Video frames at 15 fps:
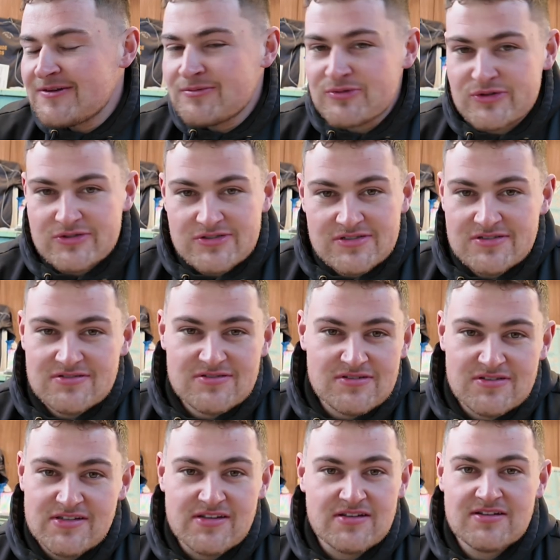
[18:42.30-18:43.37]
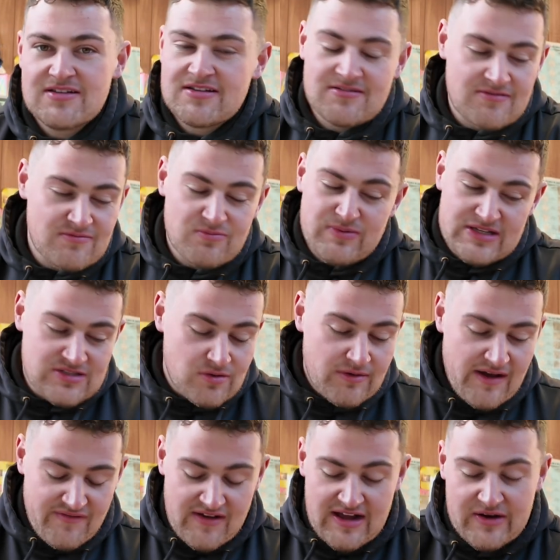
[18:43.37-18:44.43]
because we don't
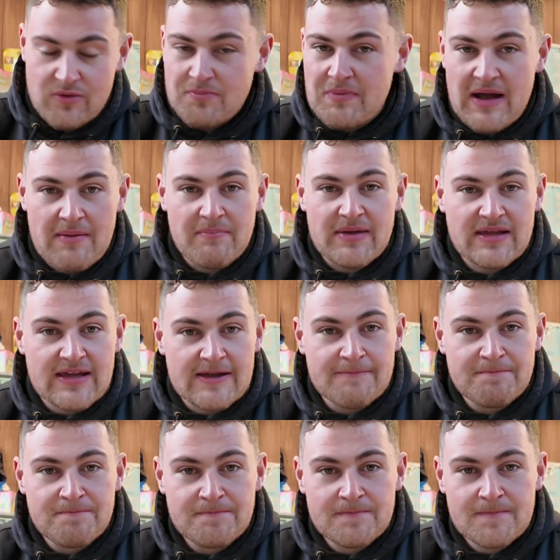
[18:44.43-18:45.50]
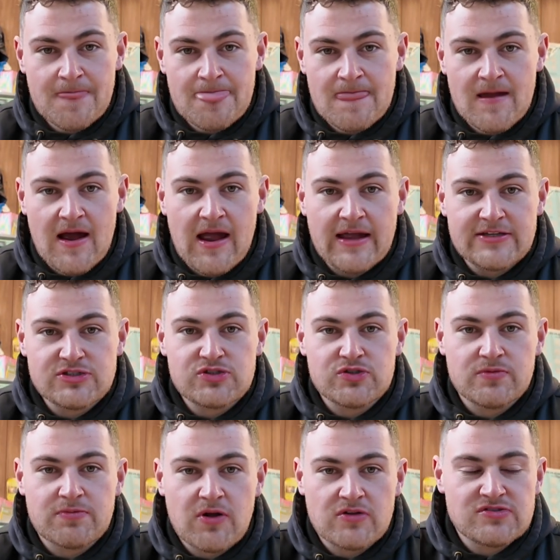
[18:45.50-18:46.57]
have our own pattern maker. I
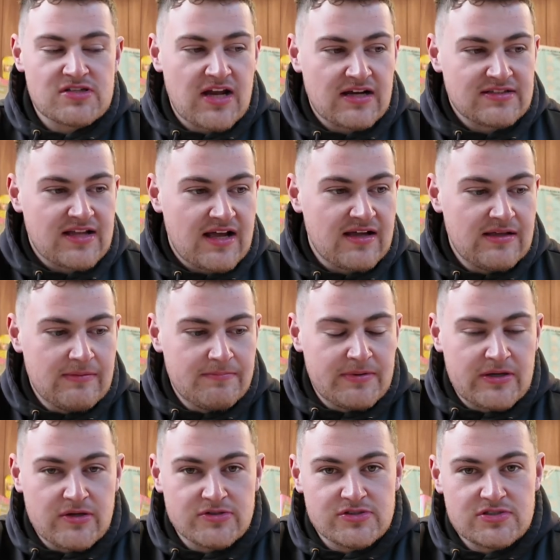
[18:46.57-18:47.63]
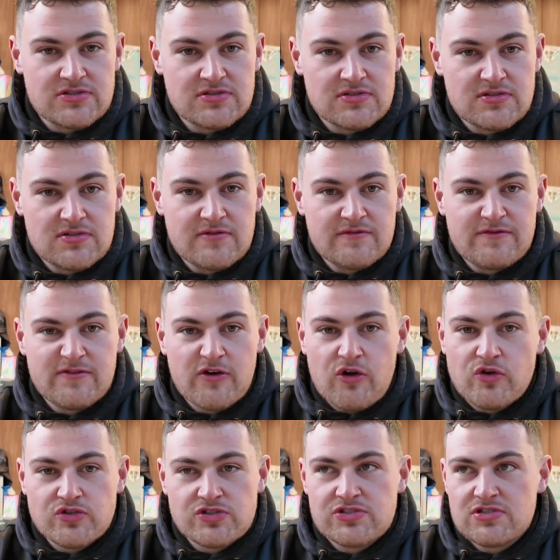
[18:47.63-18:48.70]
subcontract that, because for
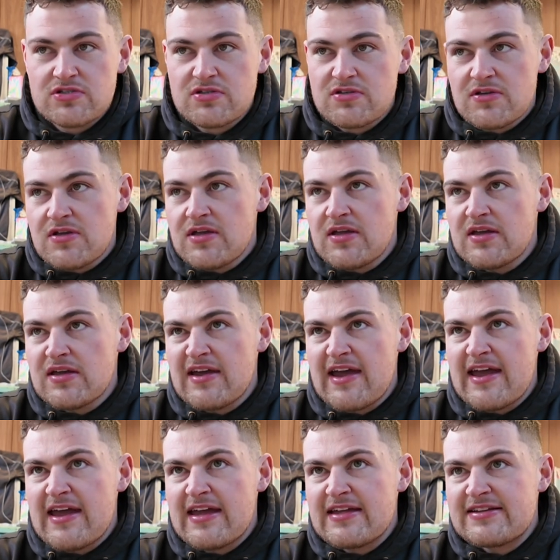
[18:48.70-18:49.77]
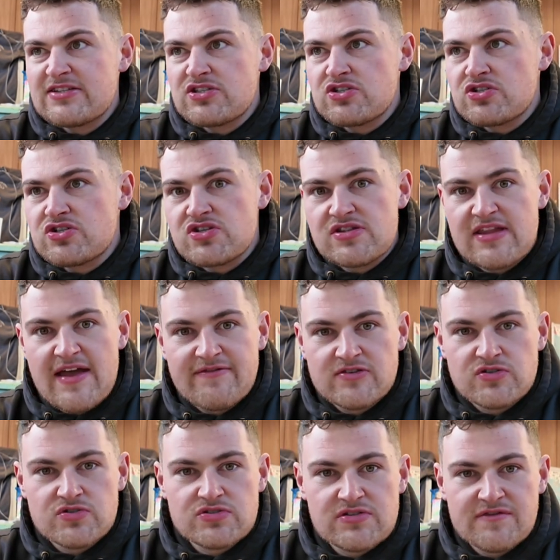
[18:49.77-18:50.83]
us it's never
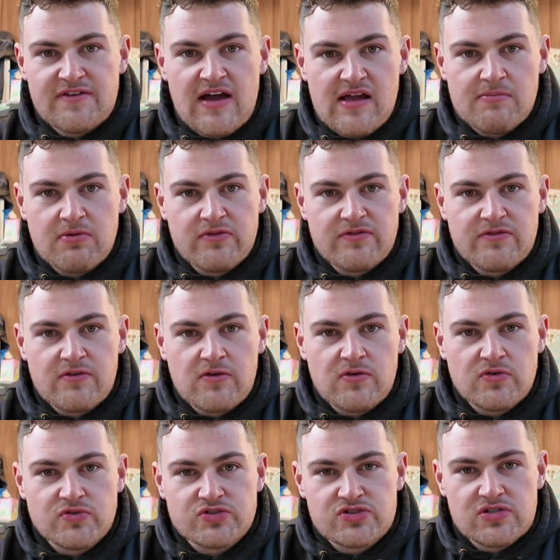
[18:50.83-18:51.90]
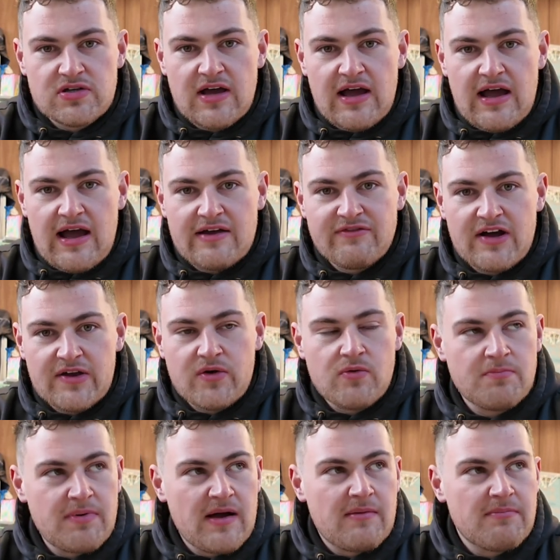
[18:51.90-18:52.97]
justifiable for us to have our
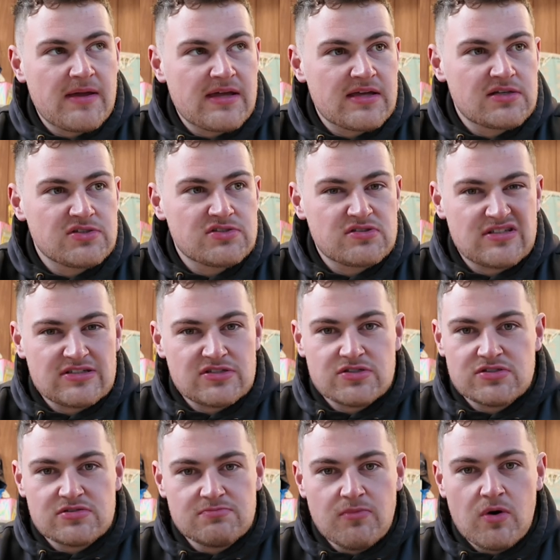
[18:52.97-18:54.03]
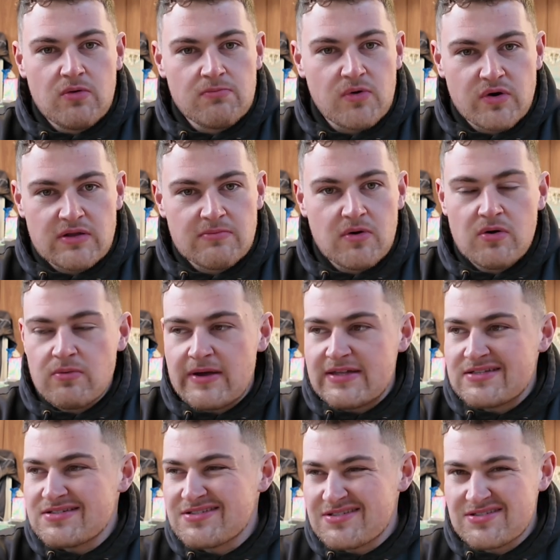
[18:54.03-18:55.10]
own pattern maker, because that's just more money, more
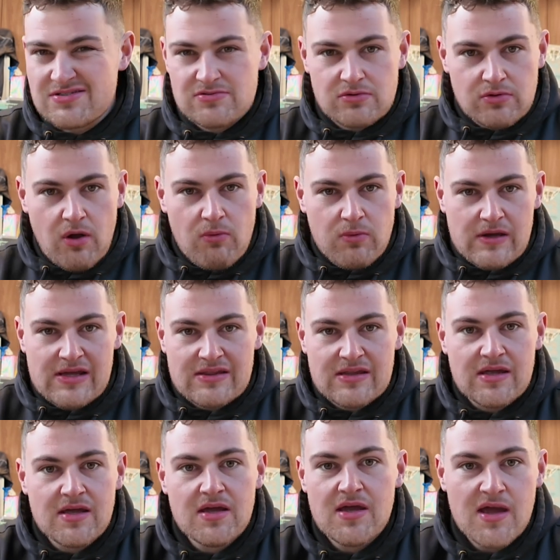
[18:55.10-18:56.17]
wages. It's not worth it.